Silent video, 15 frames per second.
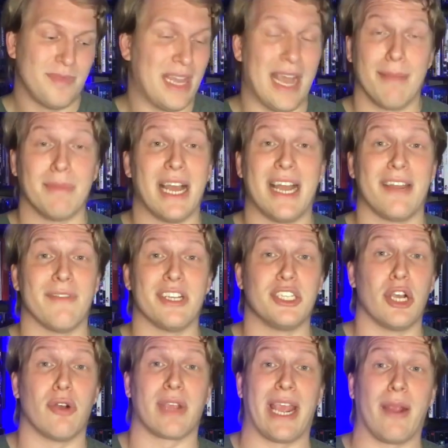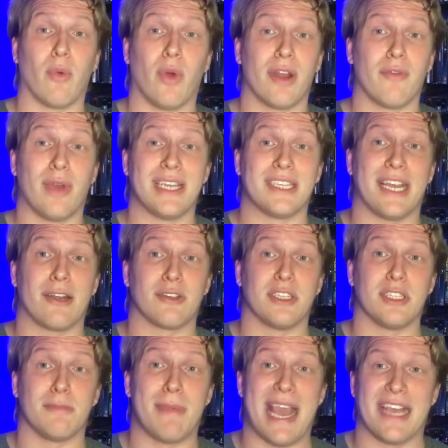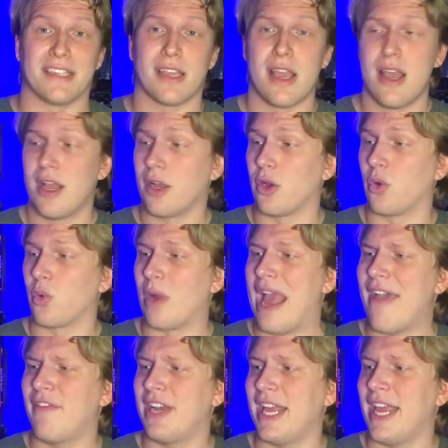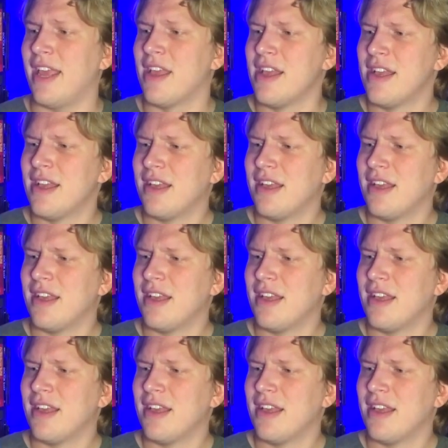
I'm not even joking. One of Wes Anderson's best. Gravity.